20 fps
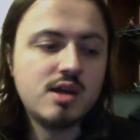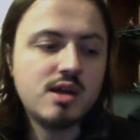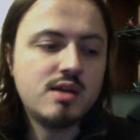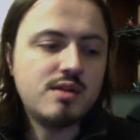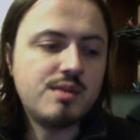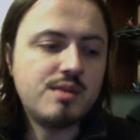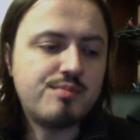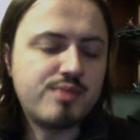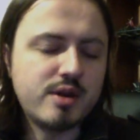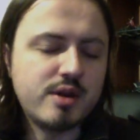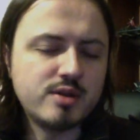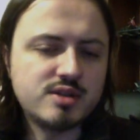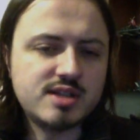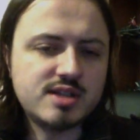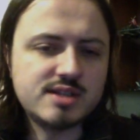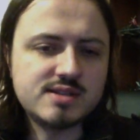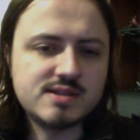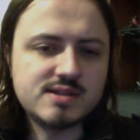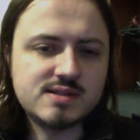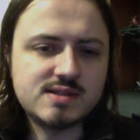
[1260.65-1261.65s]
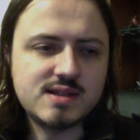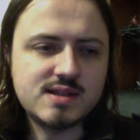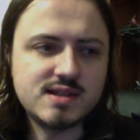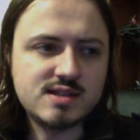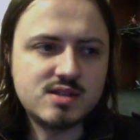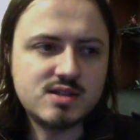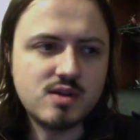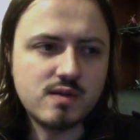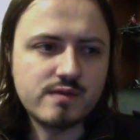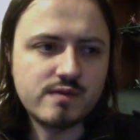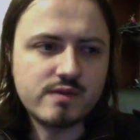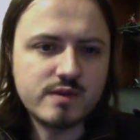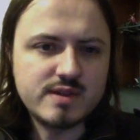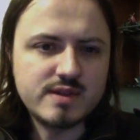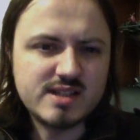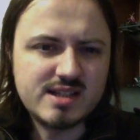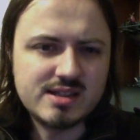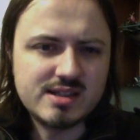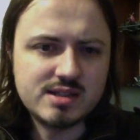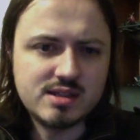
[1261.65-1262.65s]
The processes that he's gone through, he's
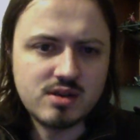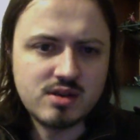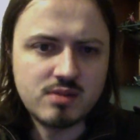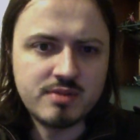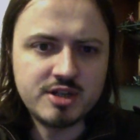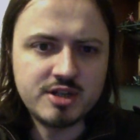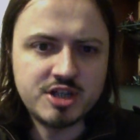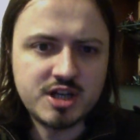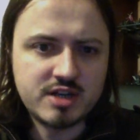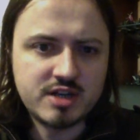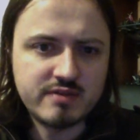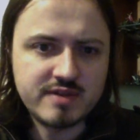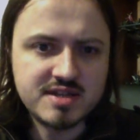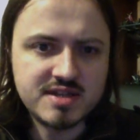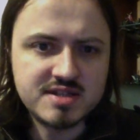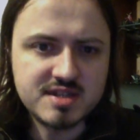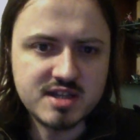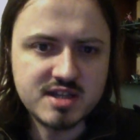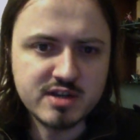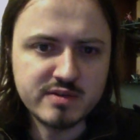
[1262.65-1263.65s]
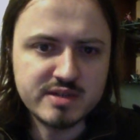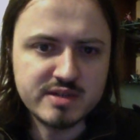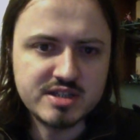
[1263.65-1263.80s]
a little bit jittery still, and he's